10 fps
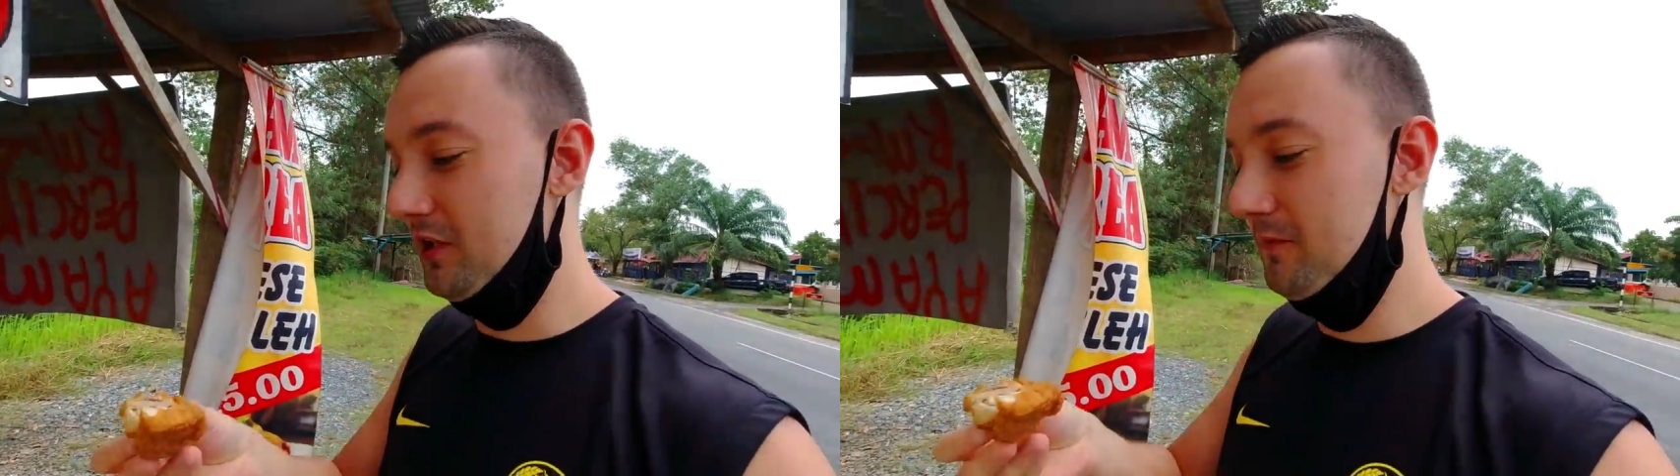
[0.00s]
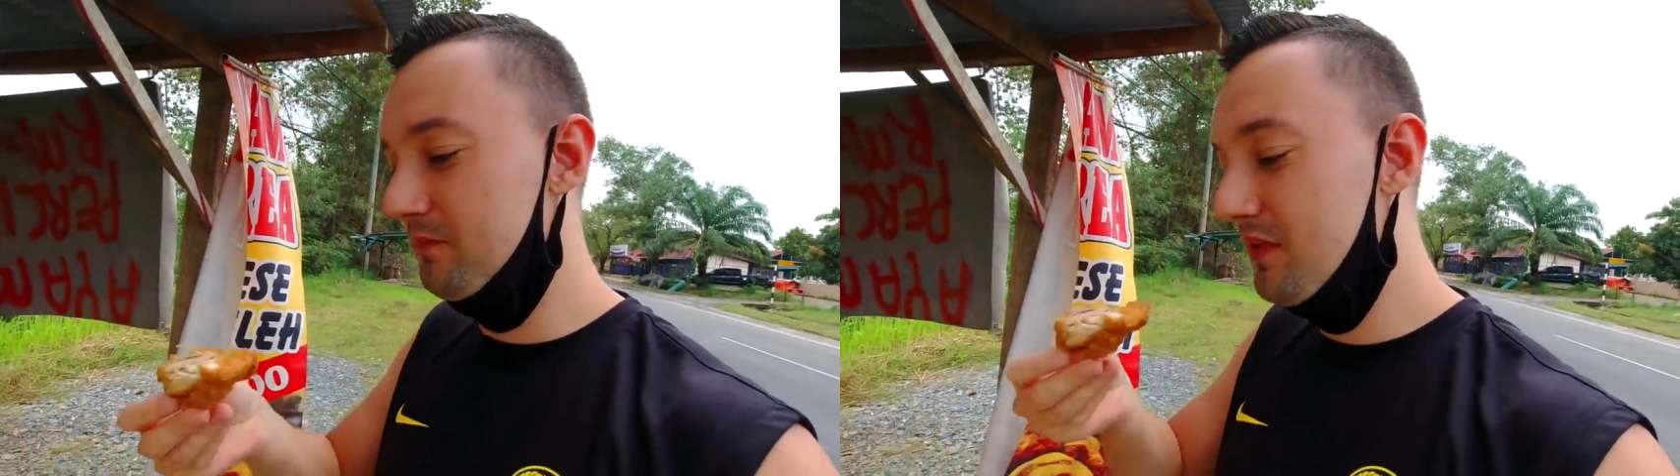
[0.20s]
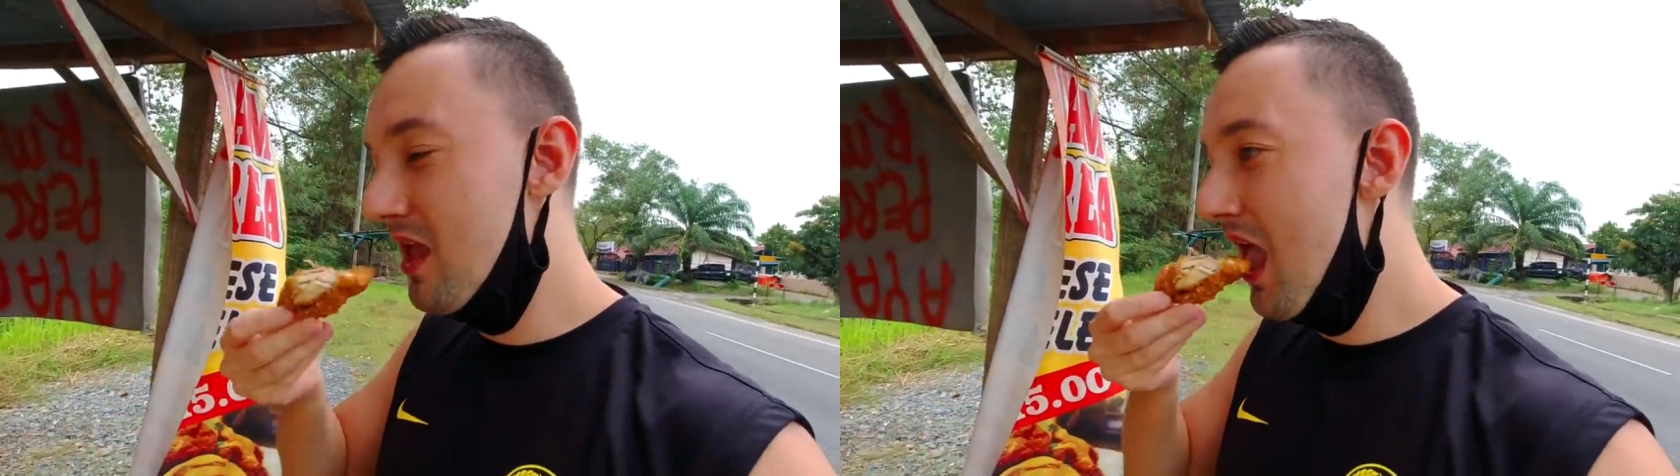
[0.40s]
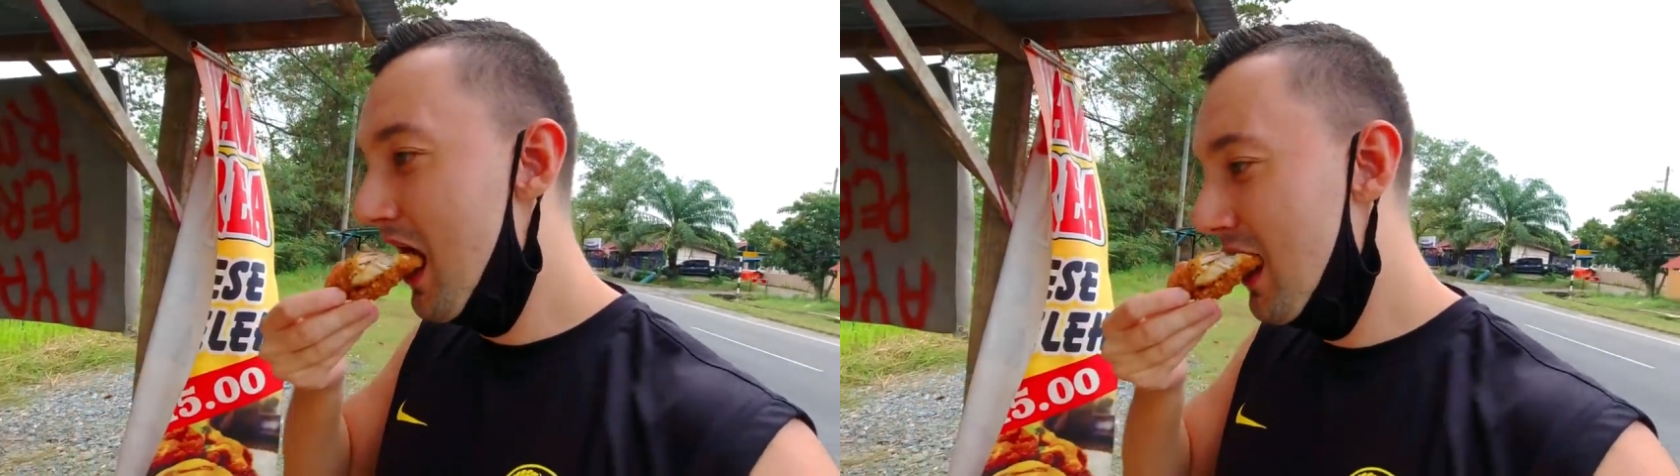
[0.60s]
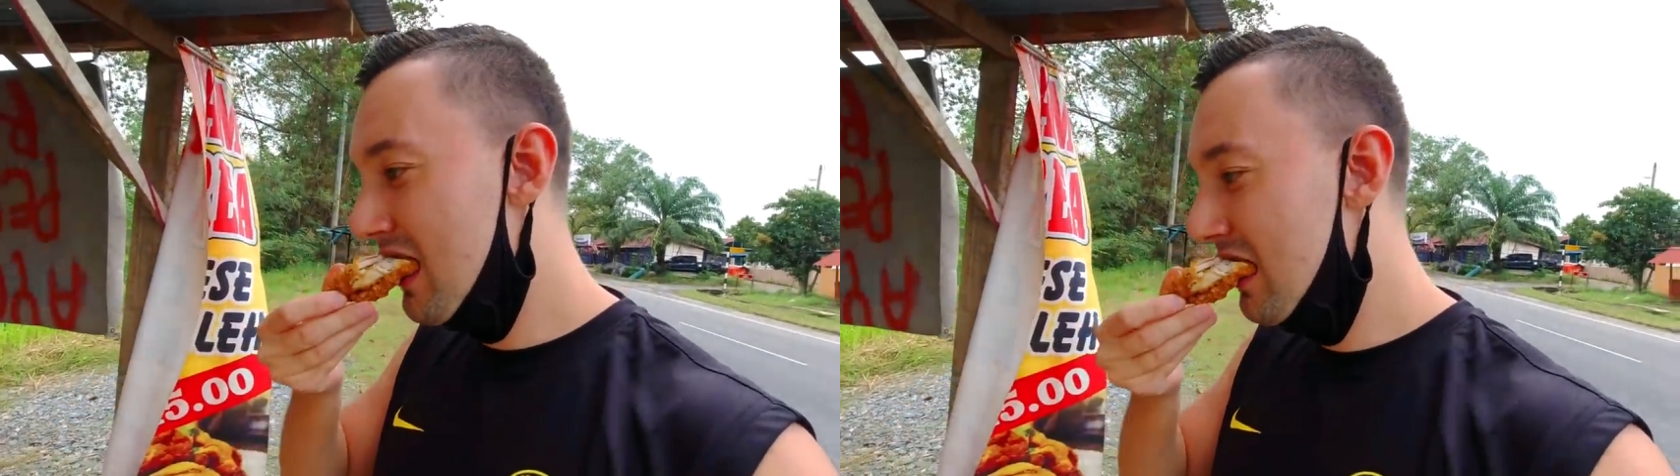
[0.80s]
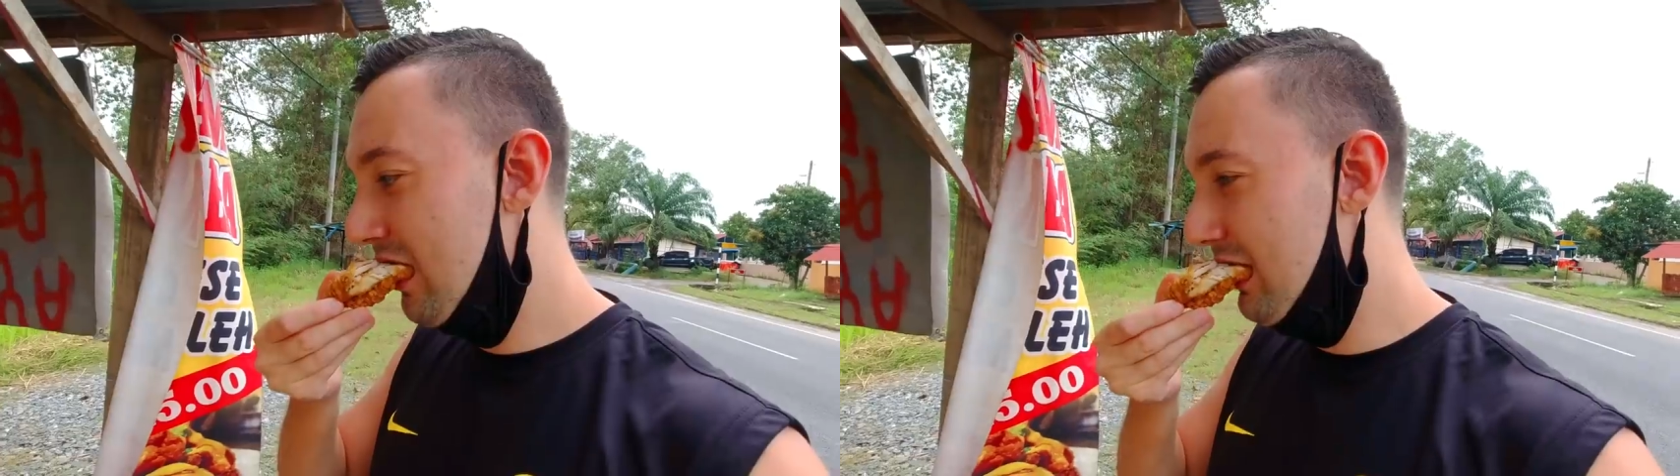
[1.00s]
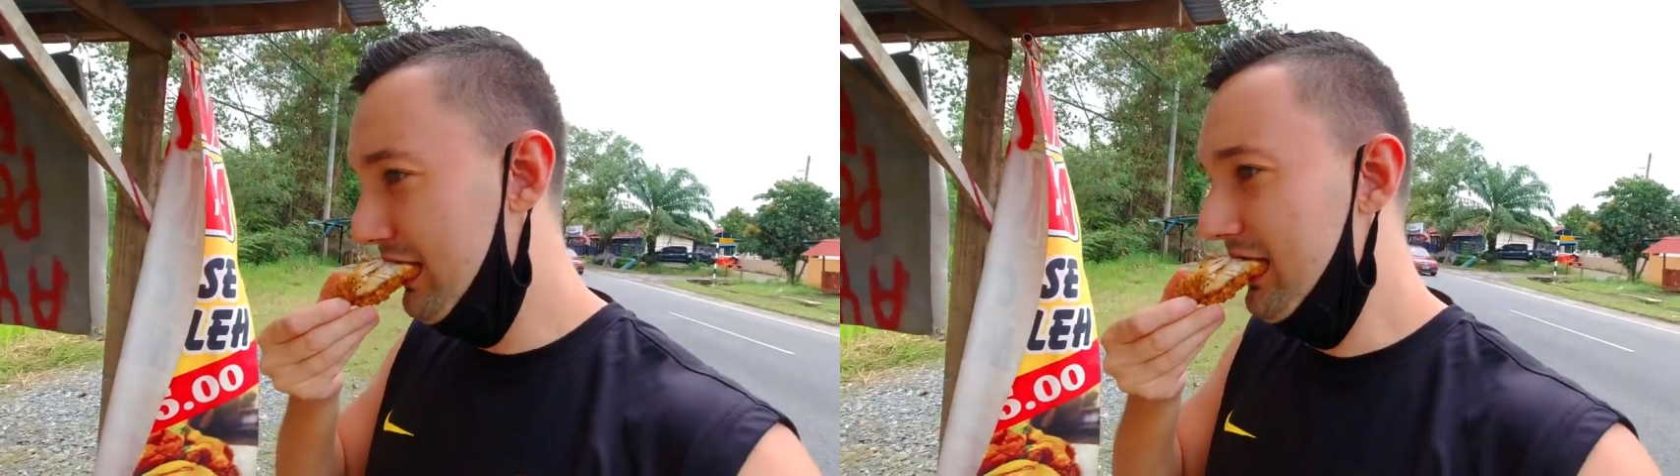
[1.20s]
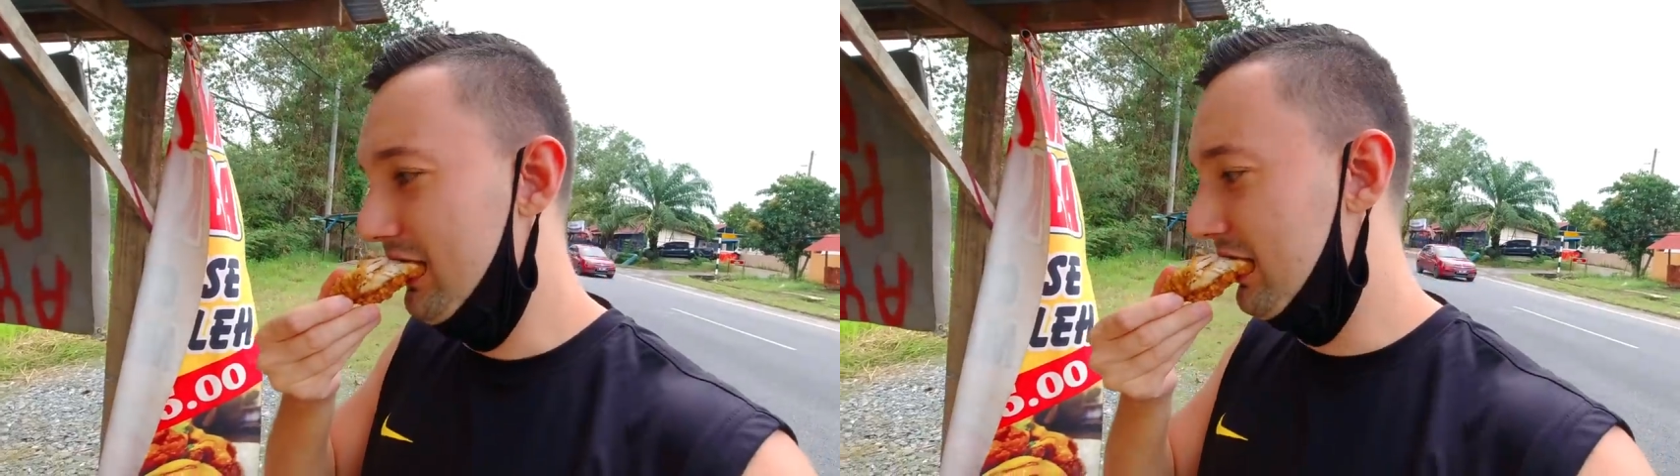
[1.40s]
here.
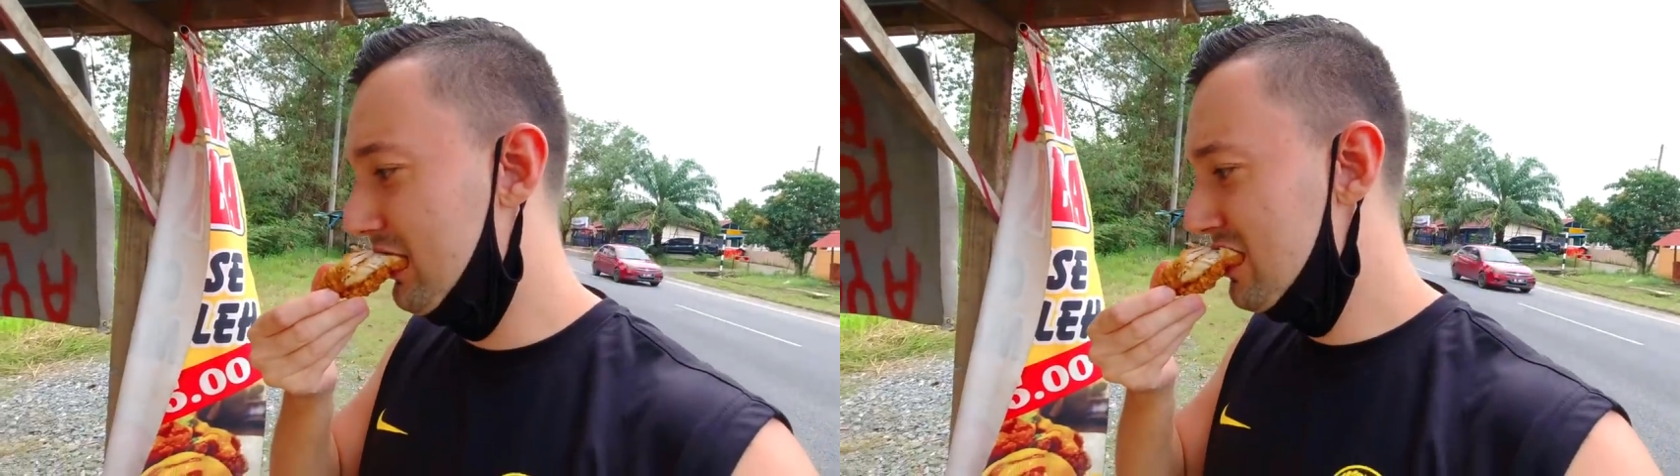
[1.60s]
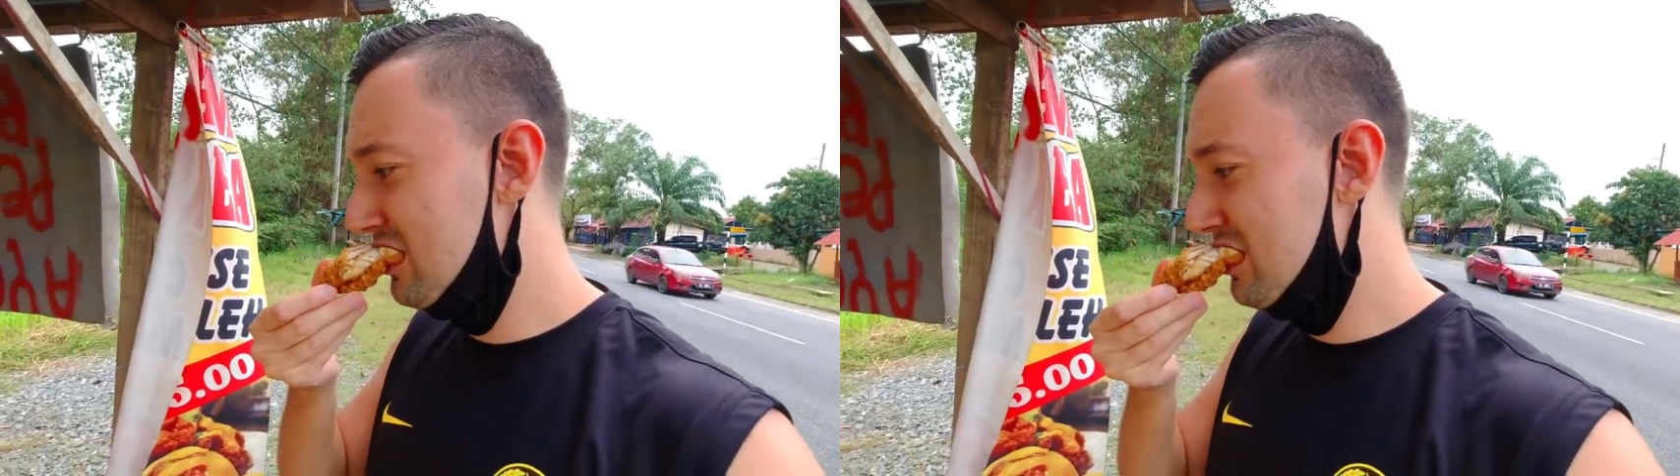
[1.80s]
It is.